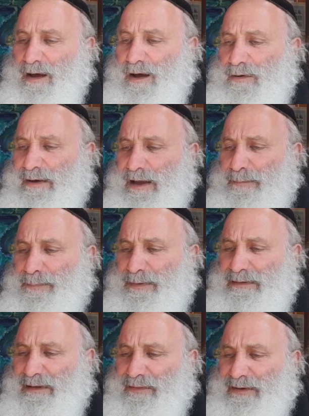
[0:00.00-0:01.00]
Okay,
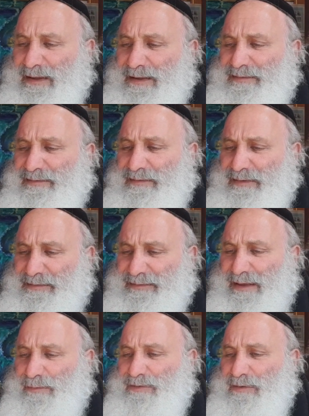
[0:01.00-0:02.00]
but nonetheless, let's
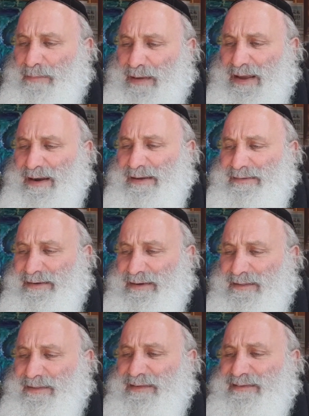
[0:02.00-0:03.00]
stay with the main
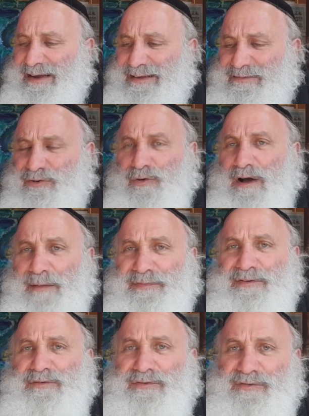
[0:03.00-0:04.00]
idea, these two
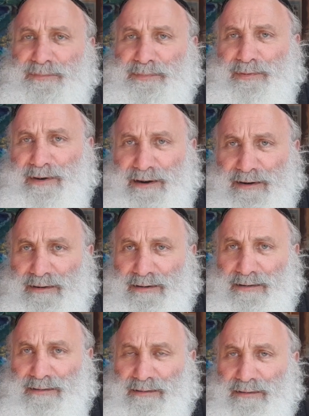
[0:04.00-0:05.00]
obstacles to prayer.
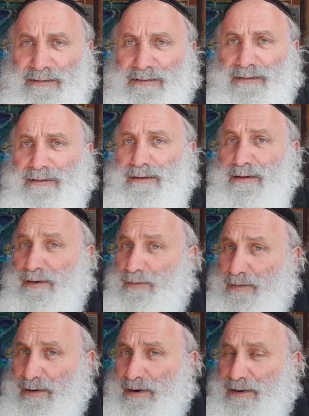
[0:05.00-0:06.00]

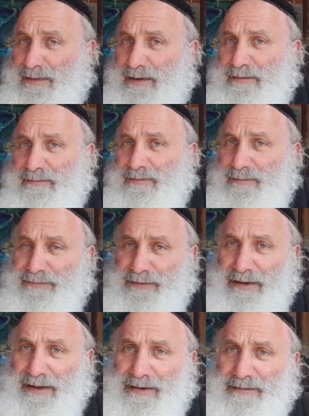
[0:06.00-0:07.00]
What are they? Don't
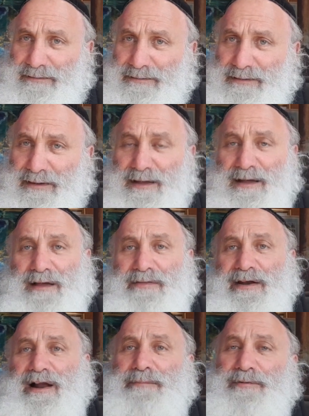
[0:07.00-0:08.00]
forget
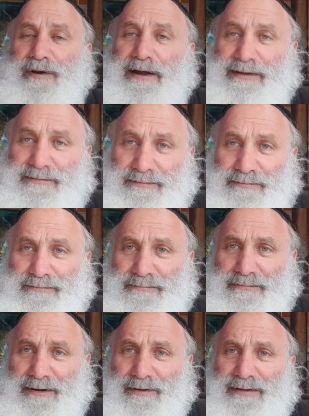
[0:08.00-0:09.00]
that I'm great.
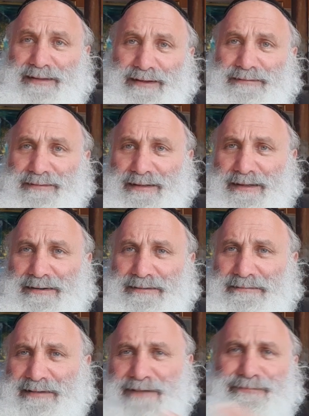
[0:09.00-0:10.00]
Oh, and
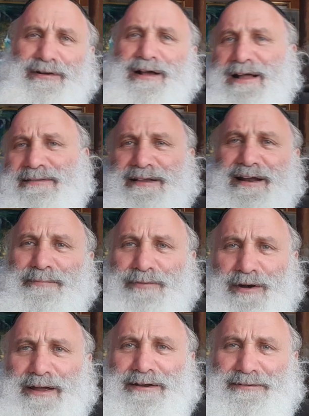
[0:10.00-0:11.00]
that I forgot that I'm
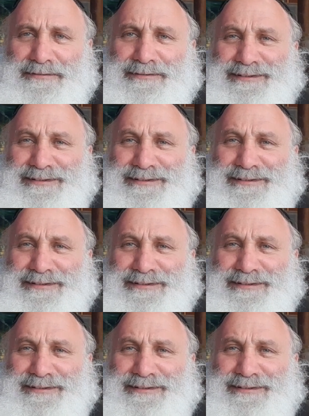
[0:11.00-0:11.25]
great.